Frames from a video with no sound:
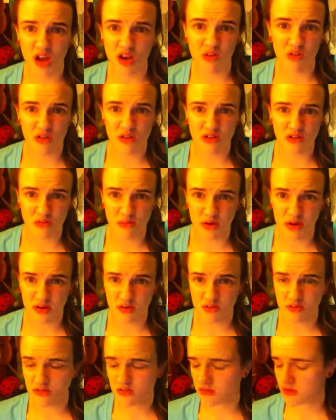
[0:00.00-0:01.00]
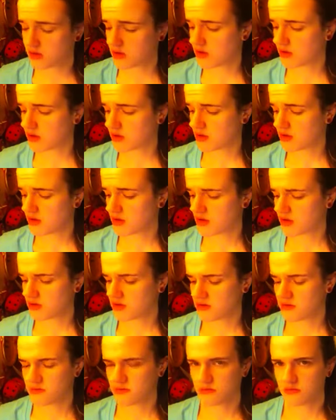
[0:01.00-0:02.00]
don't like tomatoes.
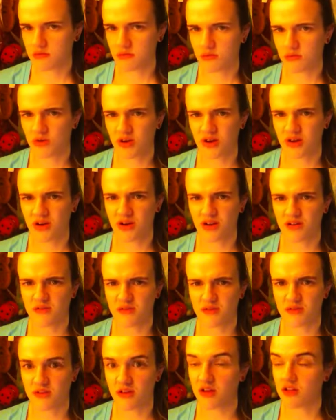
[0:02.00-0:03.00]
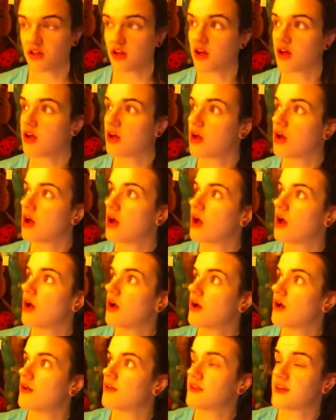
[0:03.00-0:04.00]
Why did I even say that?
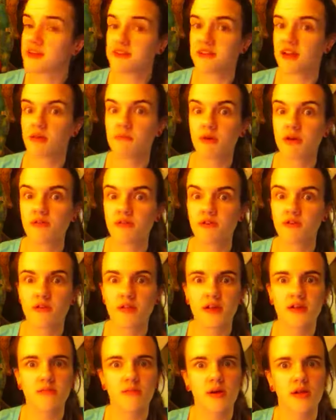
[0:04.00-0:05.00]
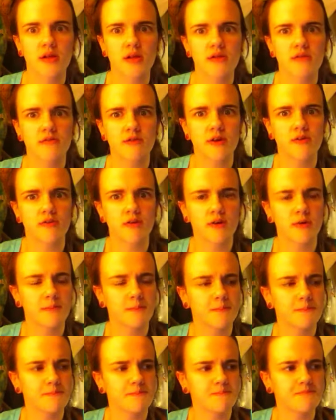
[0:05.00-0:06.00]
That's not my favorite, that's my least favorite.
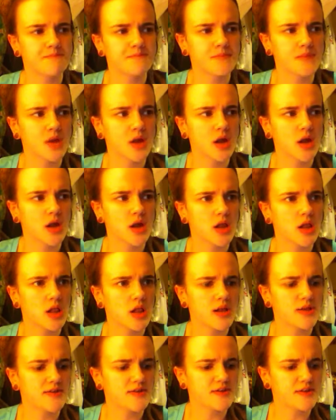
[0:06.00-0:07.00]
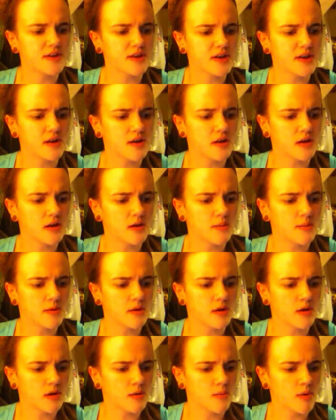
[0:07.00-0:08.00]
Let's see, um,
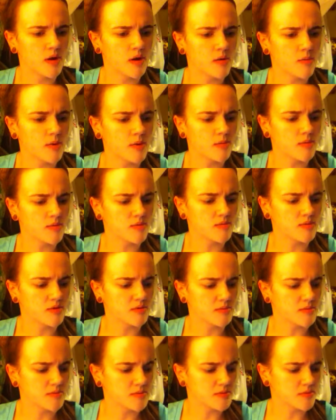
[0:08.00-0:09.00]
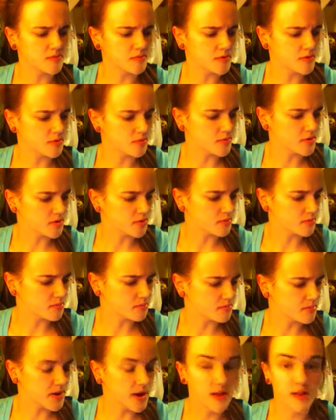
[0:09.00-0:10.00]
um, um, um, um, um, um, um, um. um.
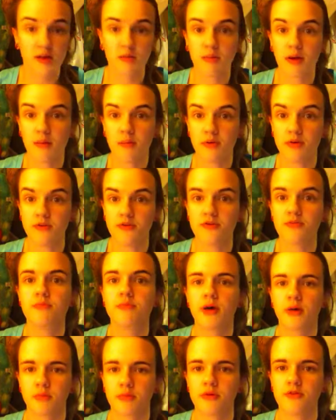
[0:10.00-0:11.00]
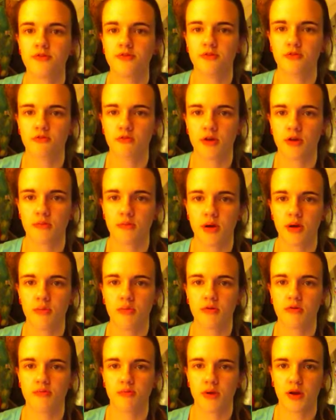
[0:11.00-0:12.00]
I like peppers, peppers. Green
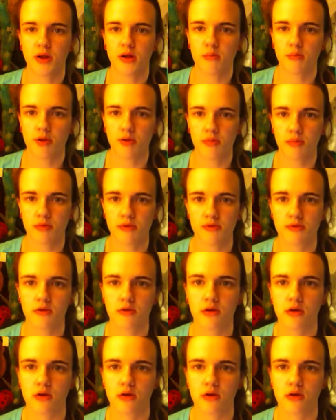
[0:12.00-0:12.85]
peppers, banana peppers,